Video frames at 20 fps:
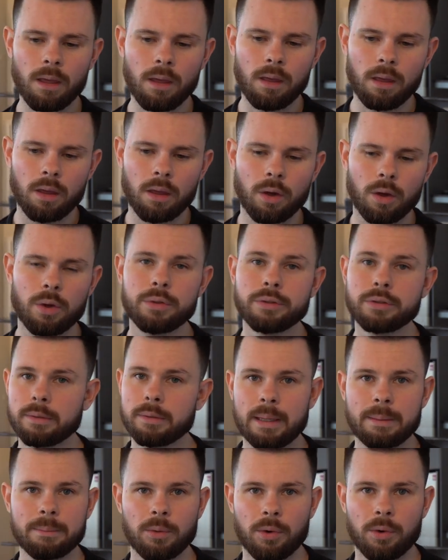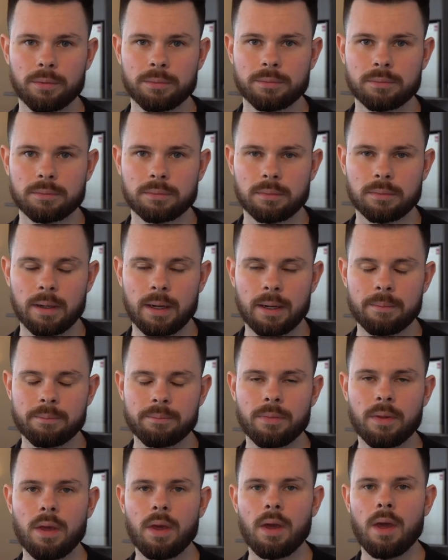Who's going to make more, right?
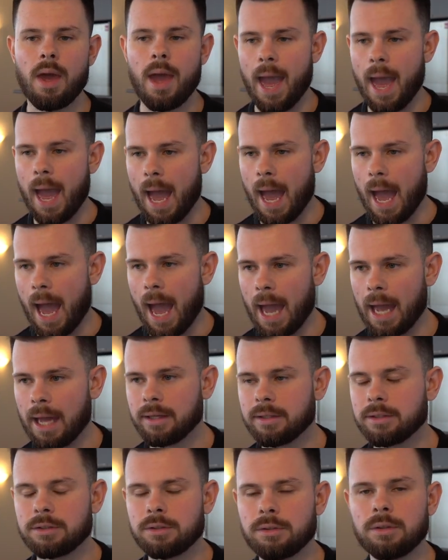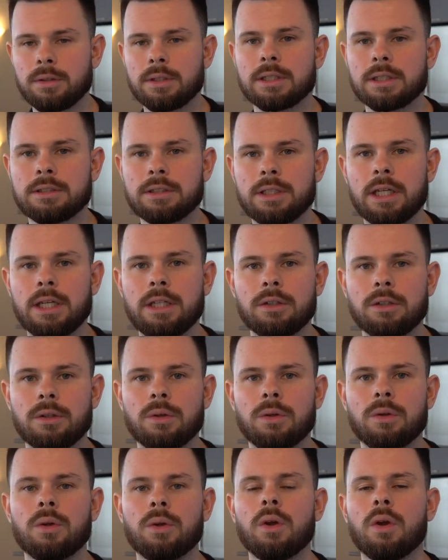As you
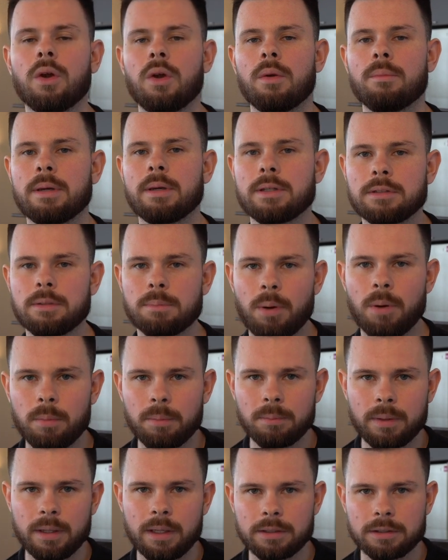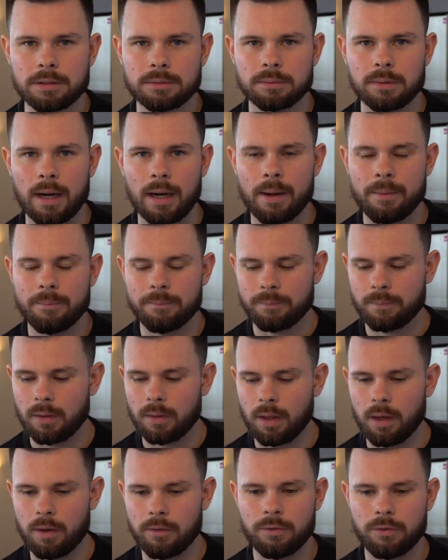continue, because the problem is, right,
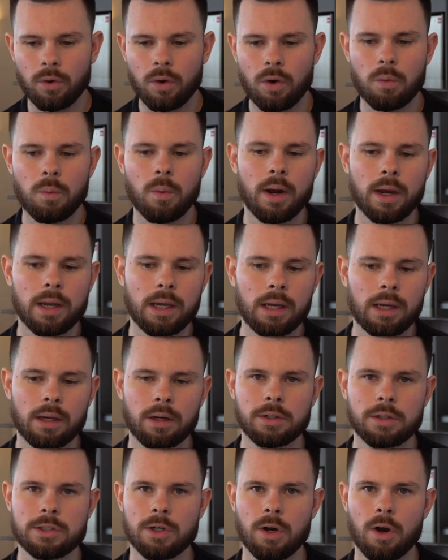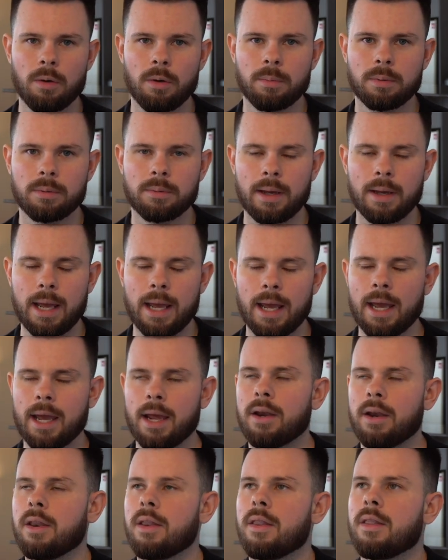if you're working in a job
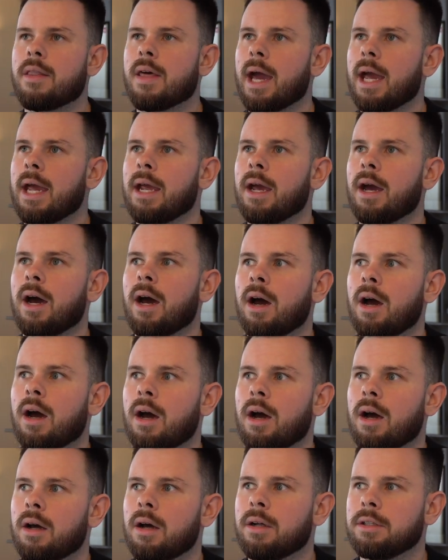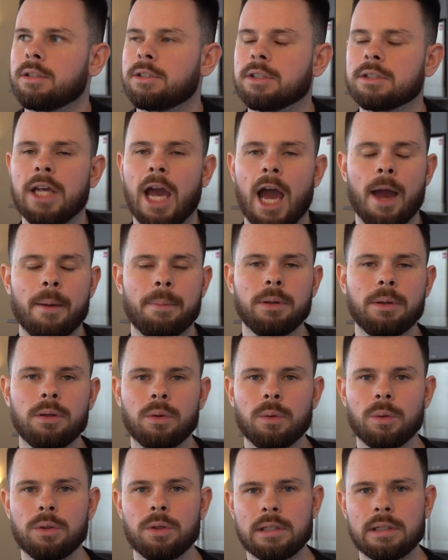and they are just capping you
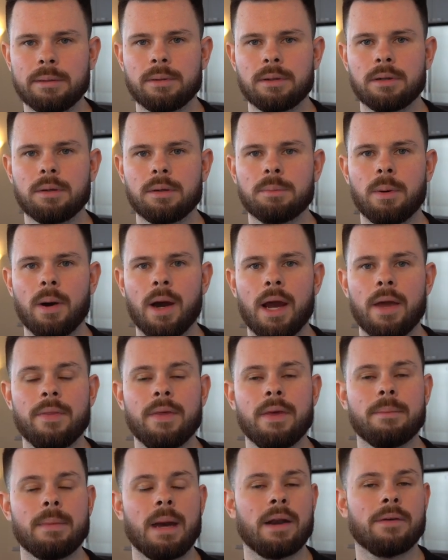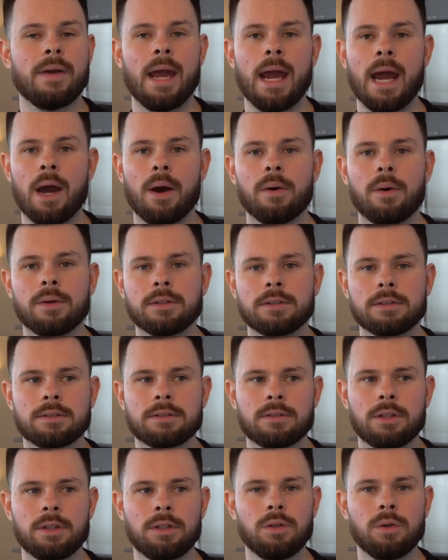and you're limited by the amount of hours
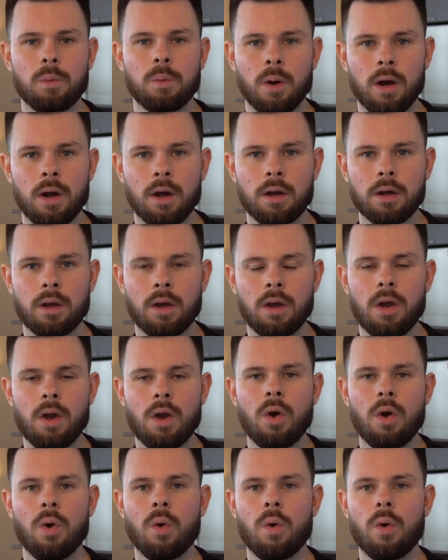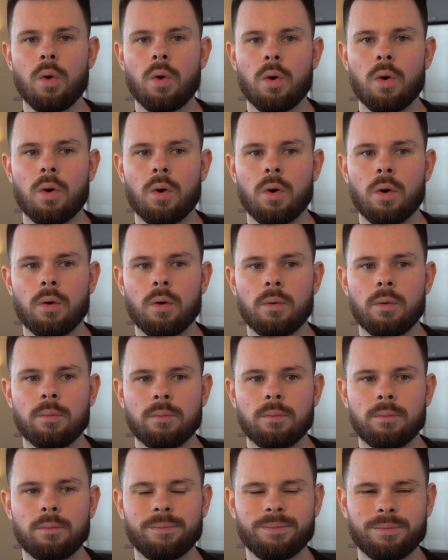that you work, or
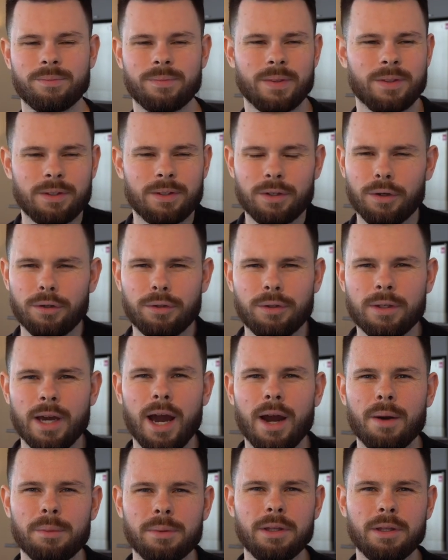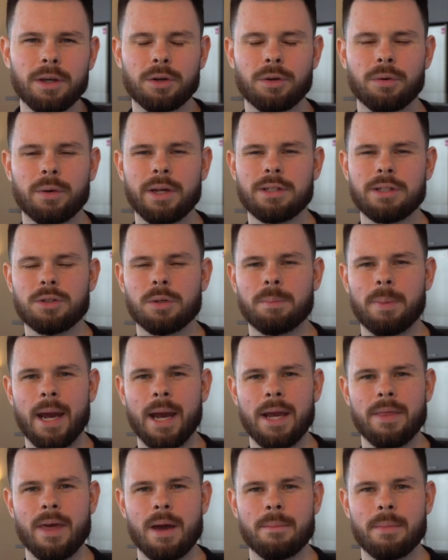you can't really increase your pay
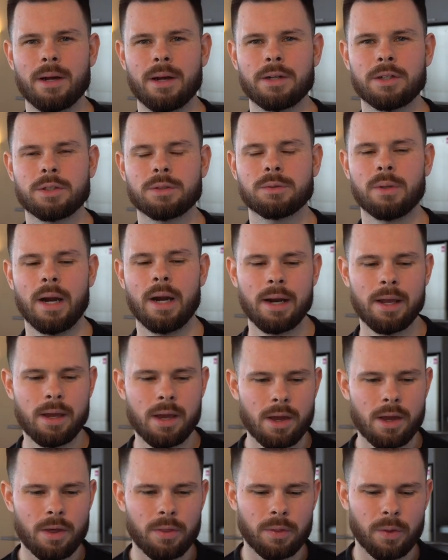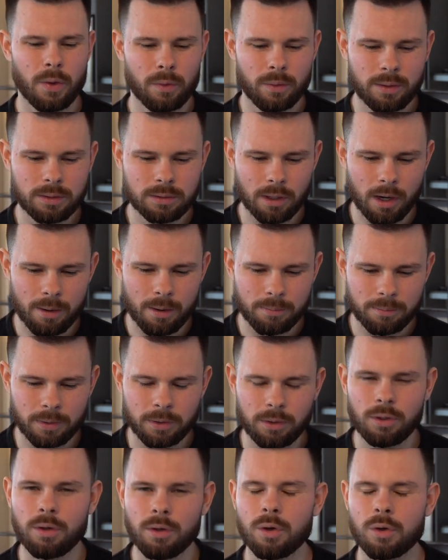that much, right? The only time that
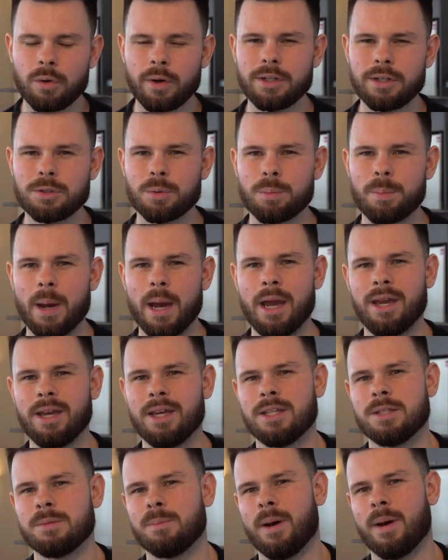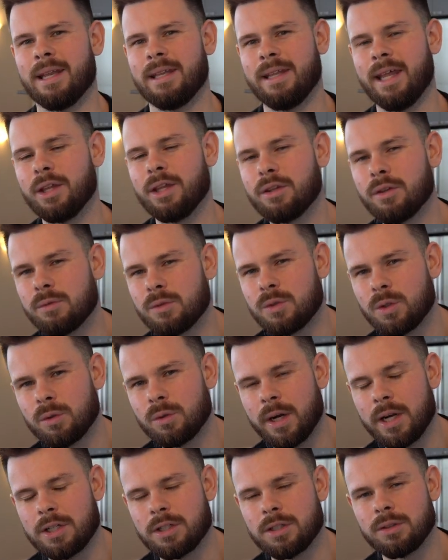you increase your pay is by length of
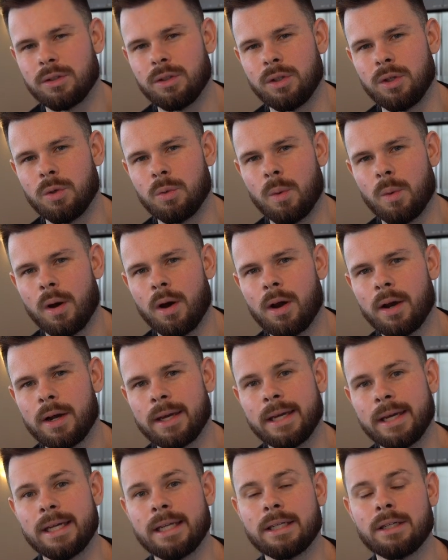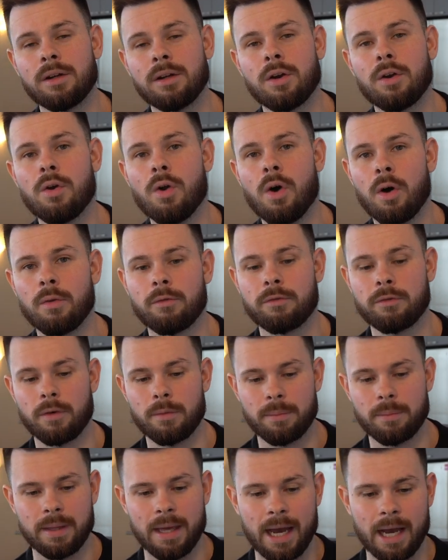duration that you work in, not
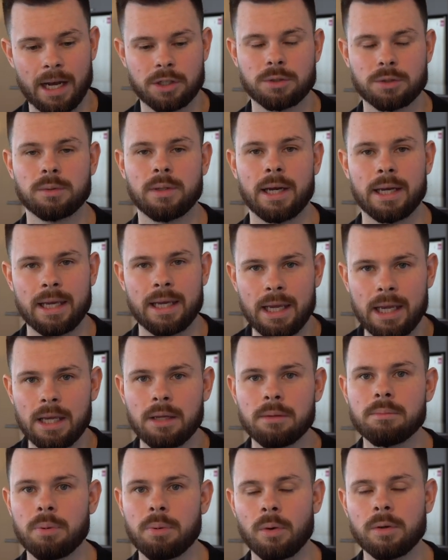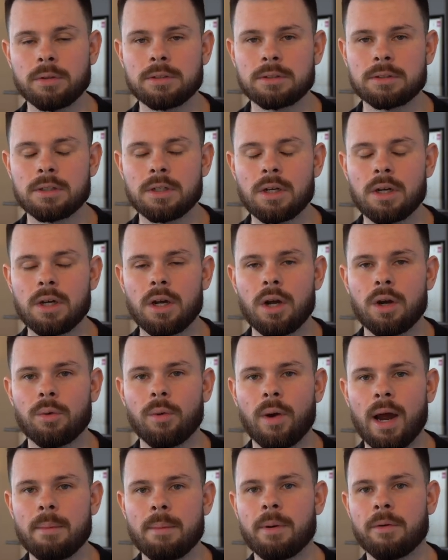from the actual inputs,
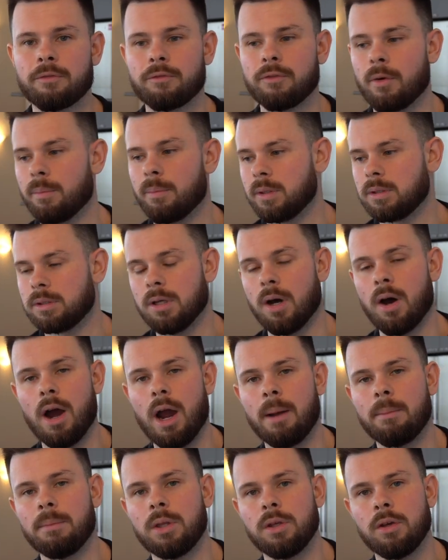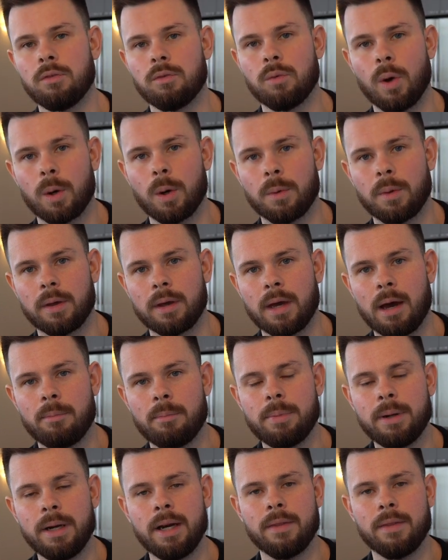right? But from the time that you've worked with a
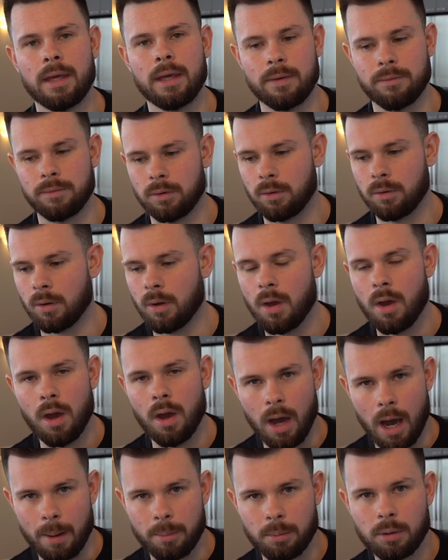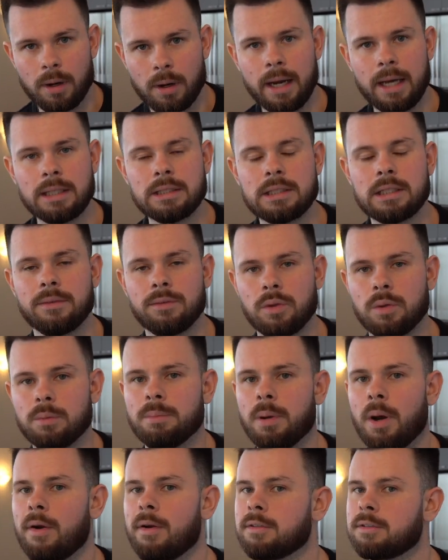company. They give you upgrades, they give you
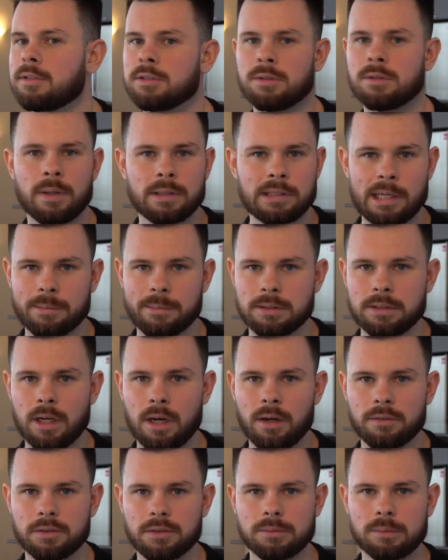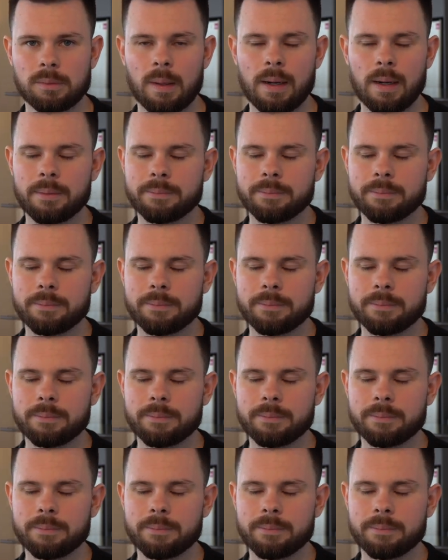bonuses, all that type of stuff, right?